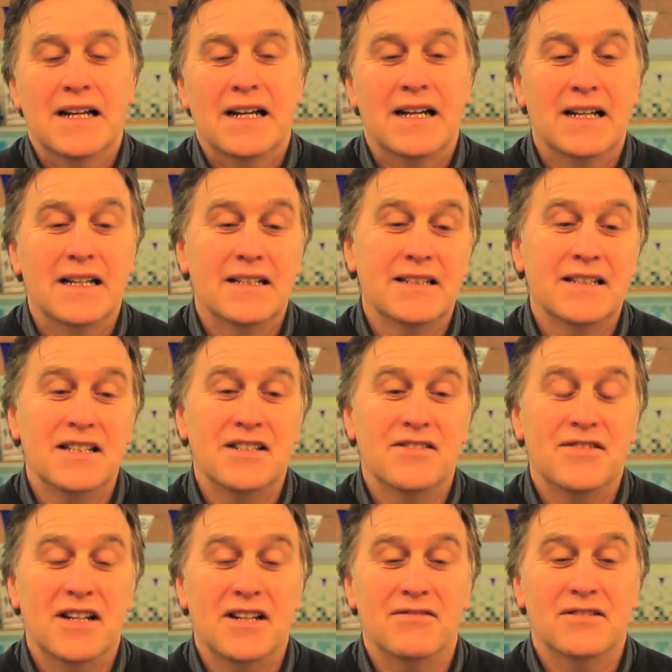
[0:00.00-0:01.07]
Ah, and least
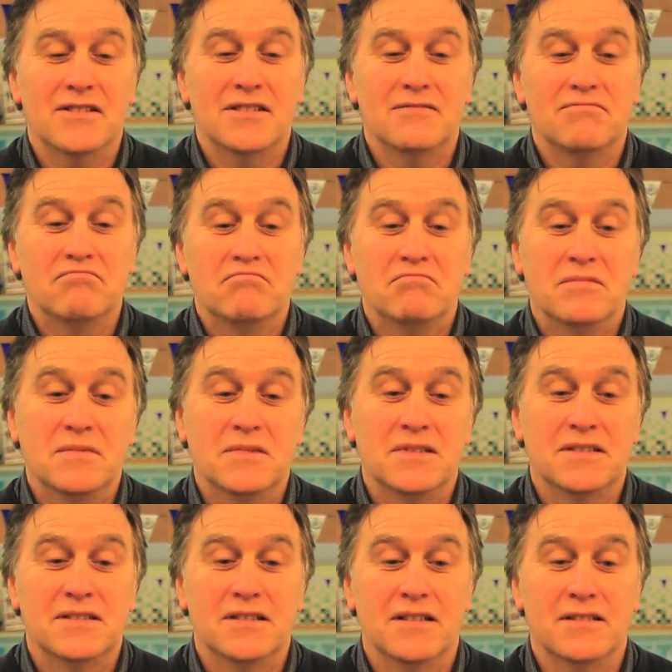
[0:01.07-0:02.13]
favourite.
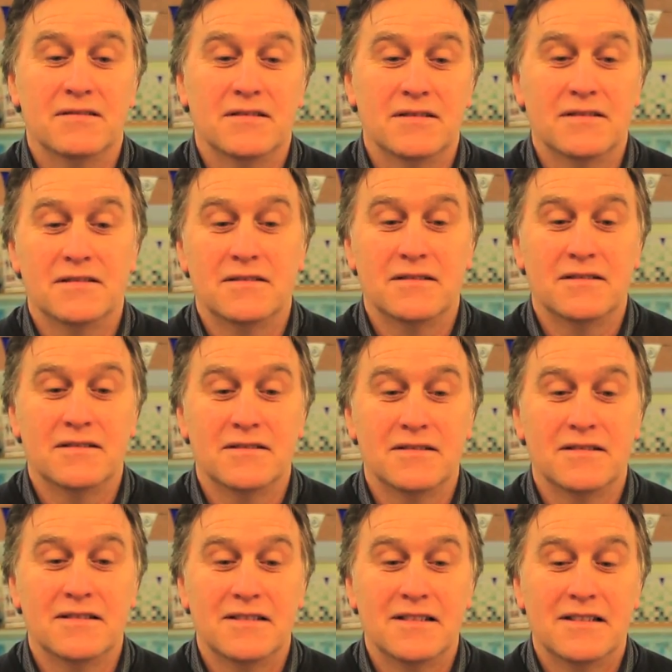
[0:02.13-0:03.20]
Oh,
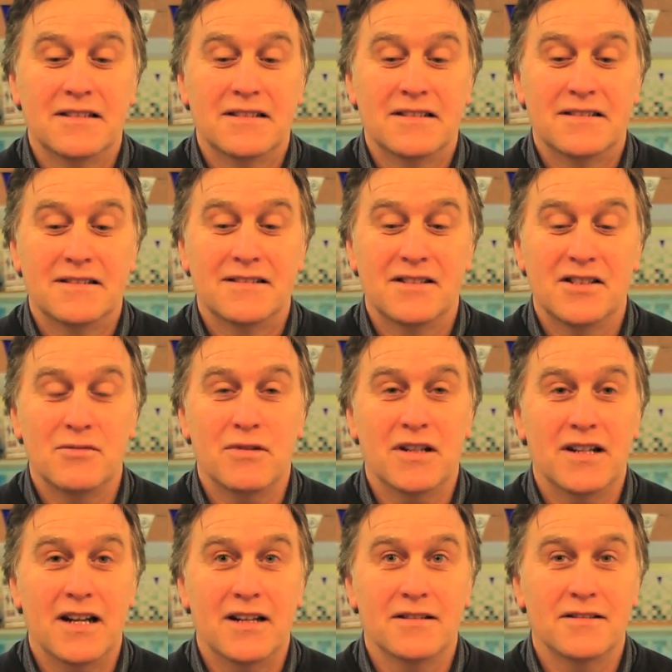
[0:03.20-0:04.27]

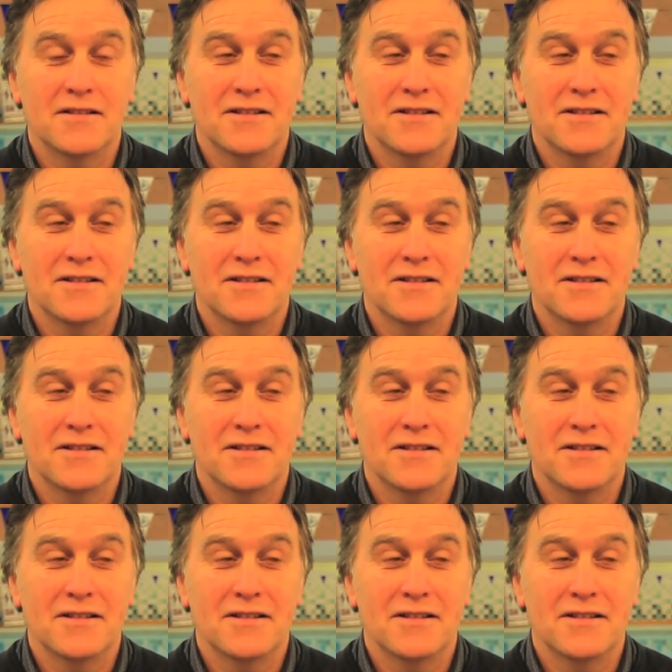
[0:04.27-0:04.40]
split ends.